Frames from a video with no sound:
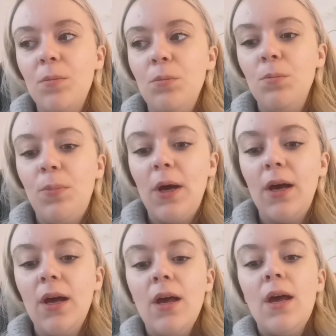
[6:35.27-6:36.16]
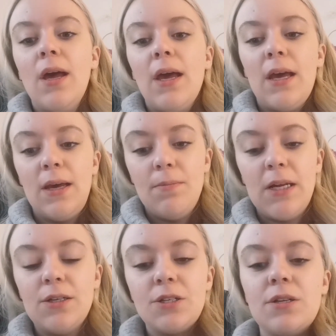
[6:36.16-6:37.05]
but it
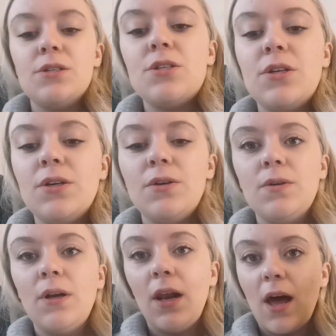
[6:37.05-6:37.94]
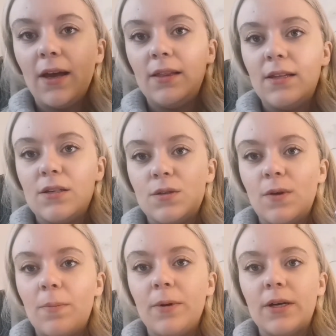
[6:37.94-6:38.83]
mentioned to line this
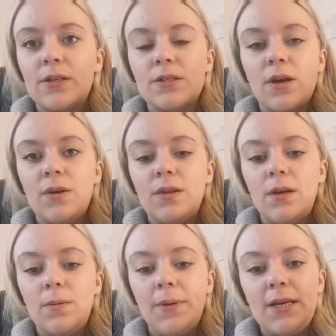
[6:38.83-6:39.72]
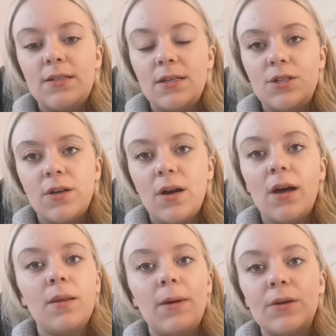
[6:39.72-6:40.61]
fabric, so the pieces you cut
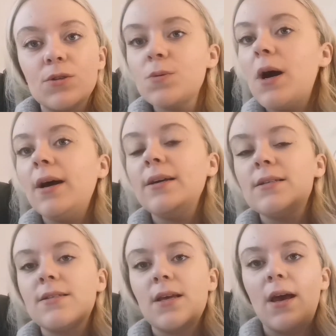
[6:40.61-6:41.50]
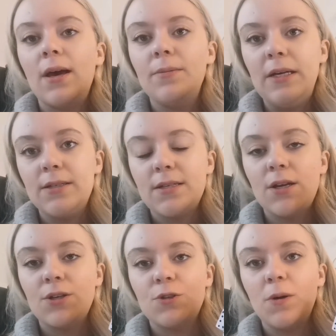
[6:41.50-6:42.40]
them out twice,
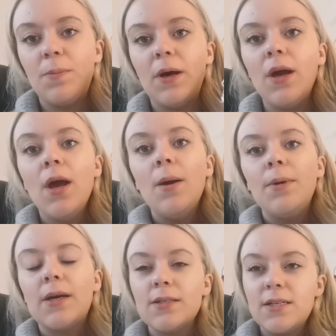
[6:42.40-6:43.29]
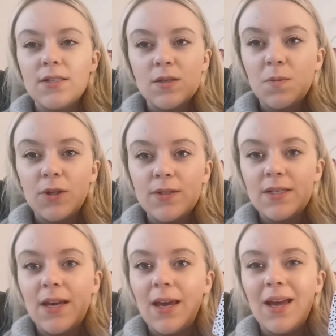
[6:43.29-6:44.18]
etc. But because it's
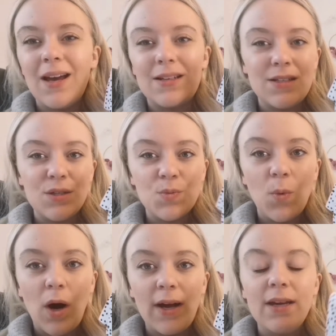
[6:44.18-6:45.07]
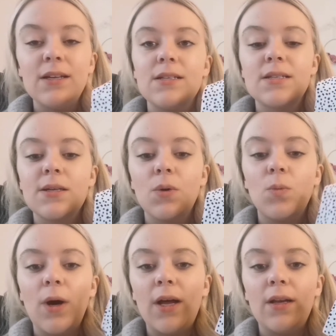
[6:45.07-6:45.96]
spotty and it's white,
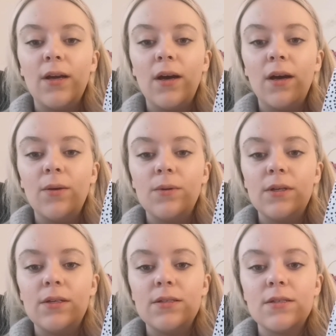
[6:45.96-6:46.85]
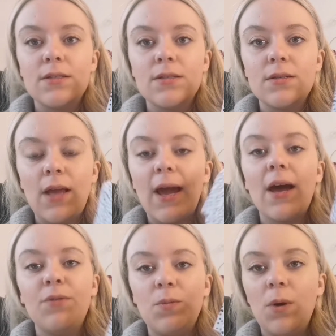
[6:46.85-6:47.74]
when I was like
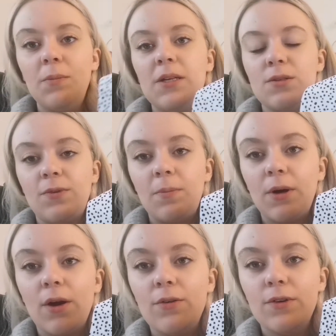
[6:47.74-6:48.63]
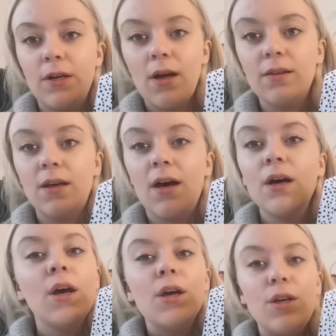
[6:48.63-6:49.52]
having one piece of fabric over another,
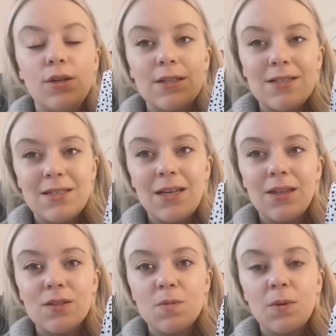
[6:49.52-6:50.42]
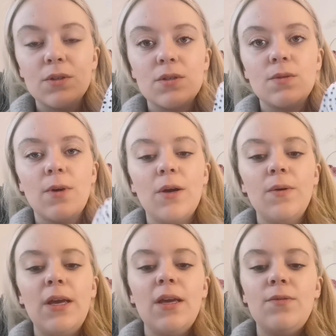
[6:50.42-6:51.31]
you could see the spots through,
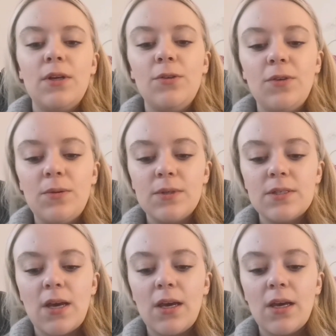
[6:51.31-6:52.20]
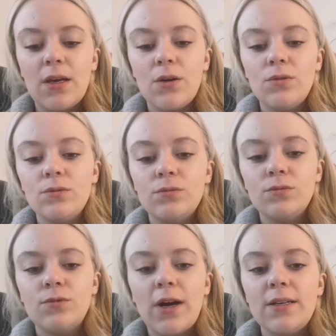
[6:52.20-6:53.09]
even if it was like
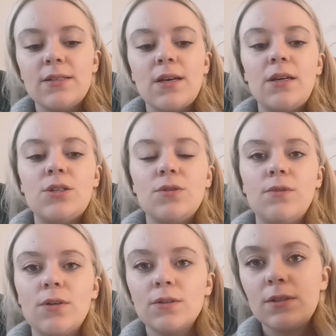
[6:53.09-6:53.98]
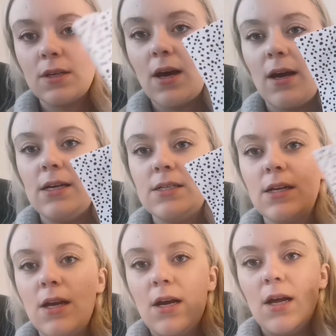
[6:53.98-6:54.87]
right side to wrong side,
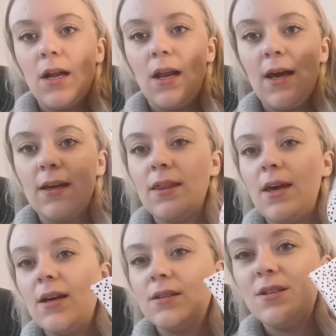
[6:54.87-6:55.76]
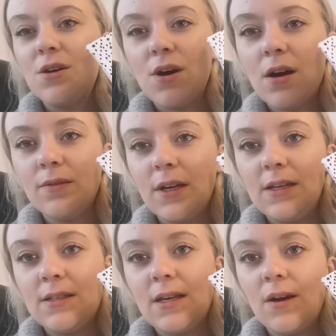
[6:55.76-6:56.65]
like this. You can't really
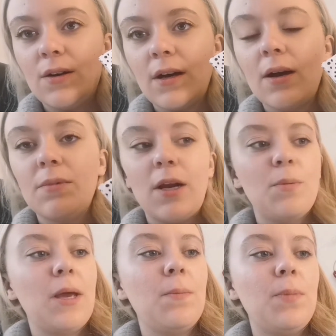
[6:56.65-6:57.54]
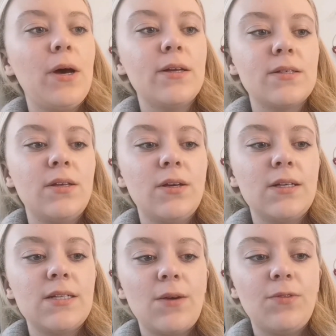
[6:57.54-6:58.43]
see it on camera now, but in person you can
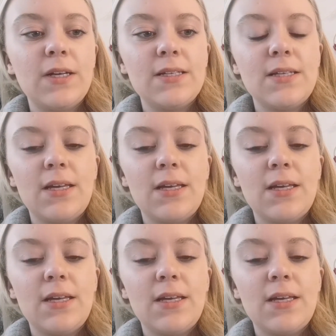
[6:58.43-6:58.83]
definitely see